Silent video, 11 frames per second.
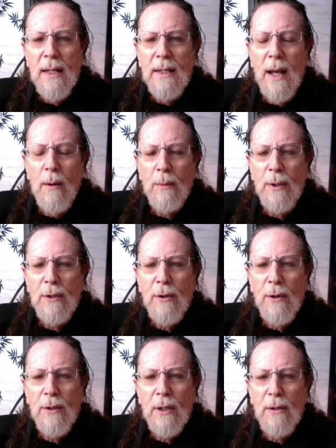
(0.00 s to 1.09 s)
Now, when we
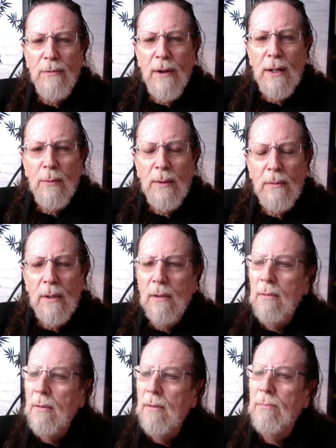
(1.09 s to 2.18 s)
turn to the front,
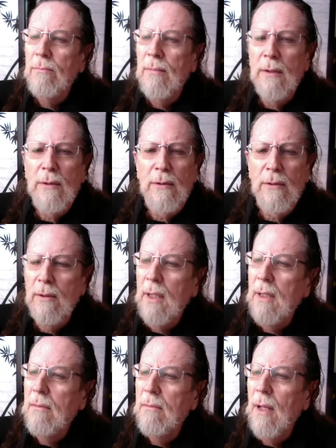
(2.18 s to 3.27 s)
this is
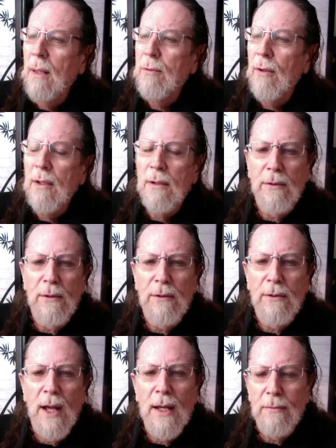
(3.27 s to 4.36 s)
the
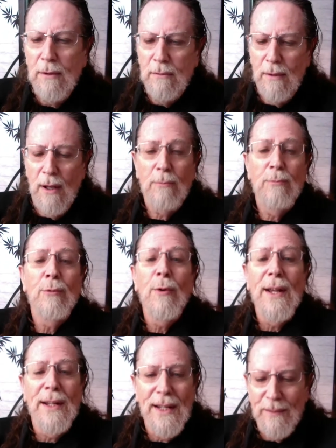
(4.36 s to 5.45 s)
side view. I'll try
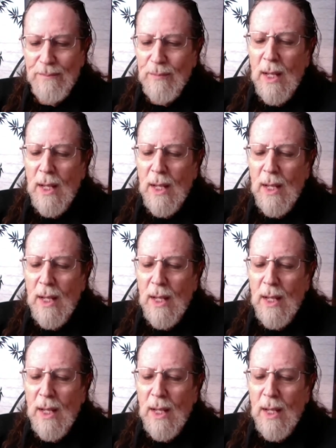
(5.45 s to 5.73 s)
it again.